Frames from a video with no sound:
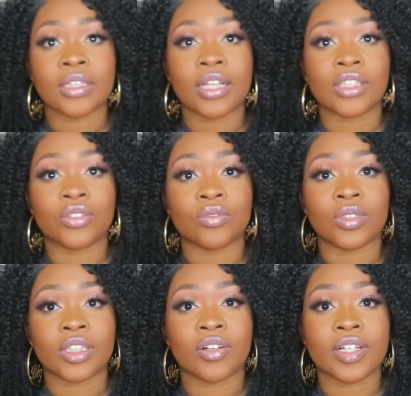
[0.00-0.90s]
That is
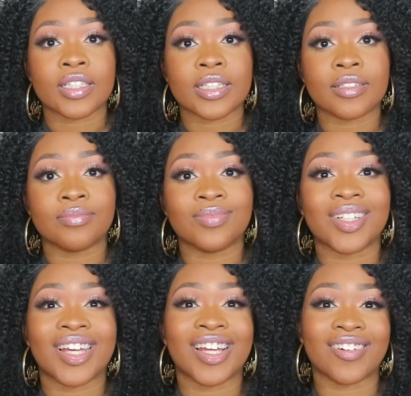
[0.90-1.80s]
really crazy.
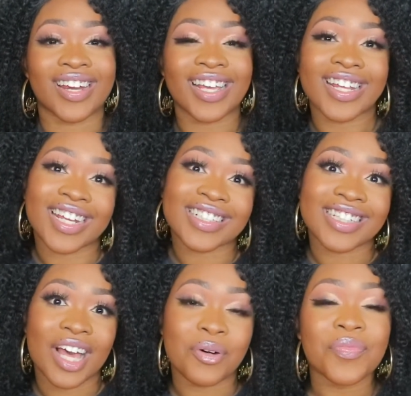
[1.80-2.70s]
Okay, great, it is
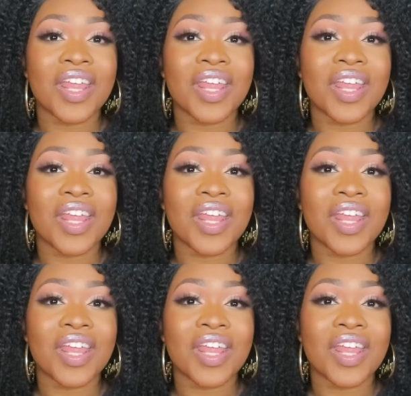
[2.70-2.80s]
now.